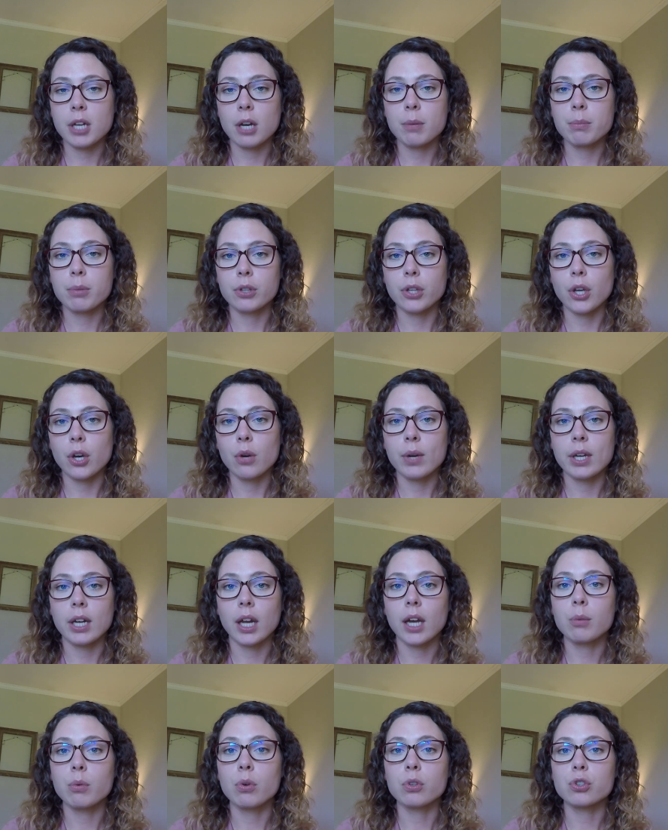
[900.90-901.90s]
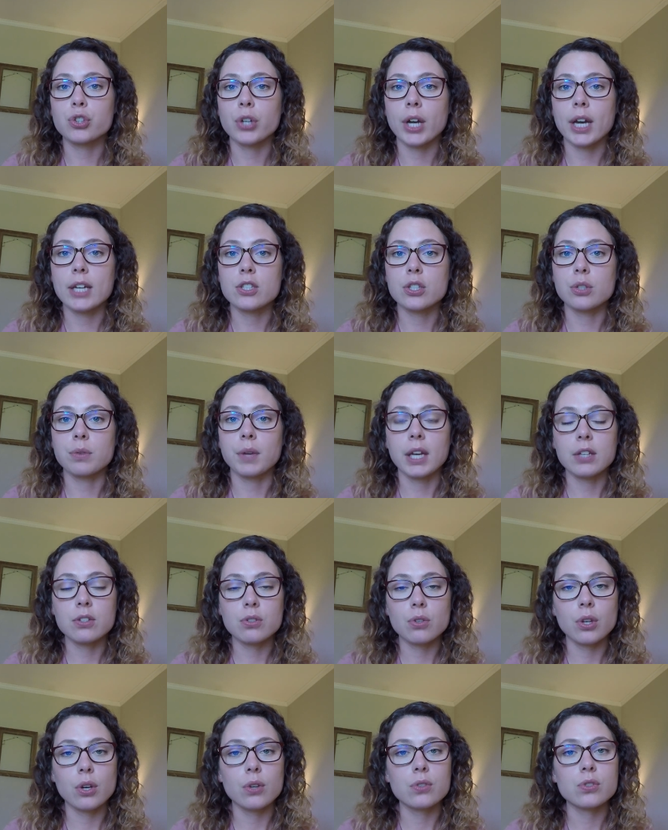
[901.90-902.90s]
down below and I will try to
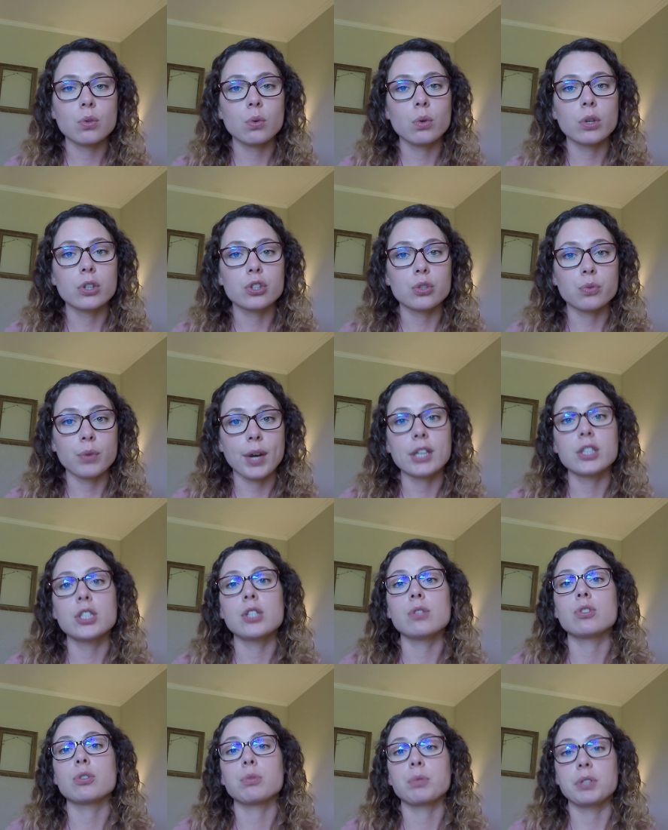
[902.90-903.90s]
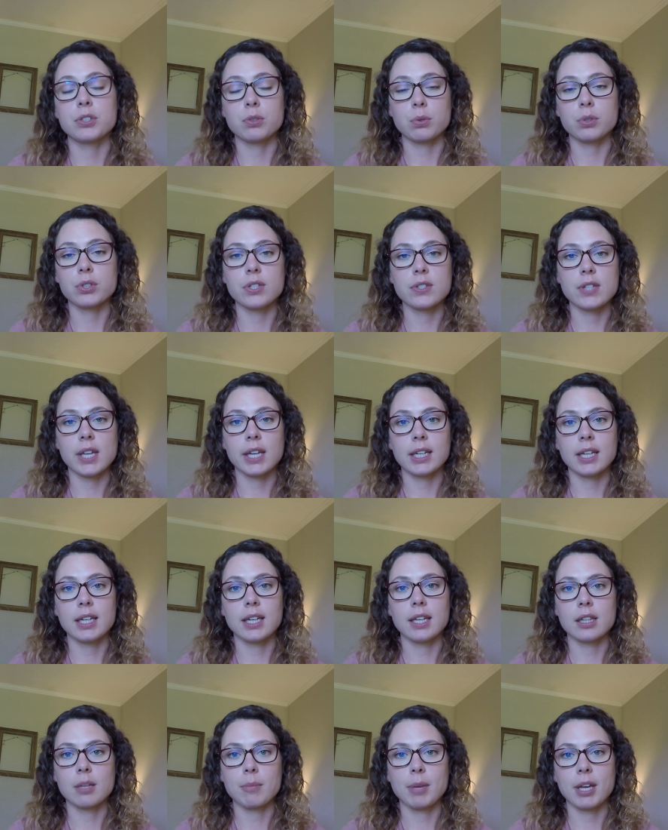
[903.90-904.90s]
answer those or direct you to resources that can
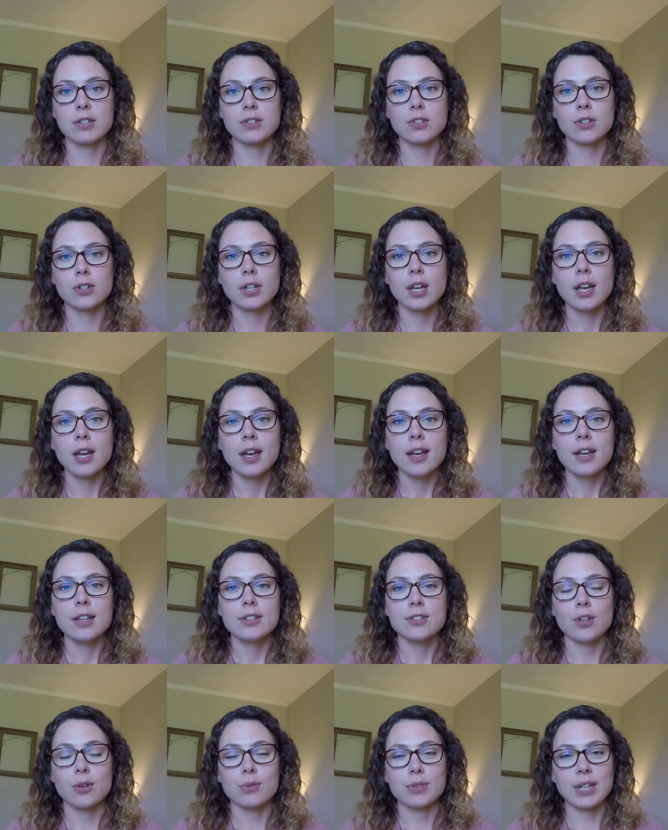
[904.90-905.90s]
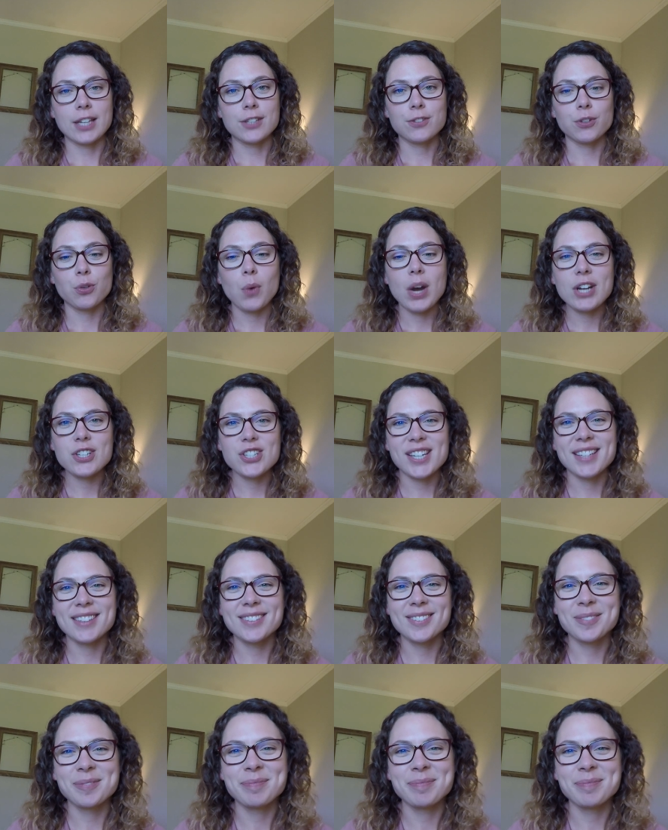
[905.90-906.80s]
get them answered. So thanks for watching.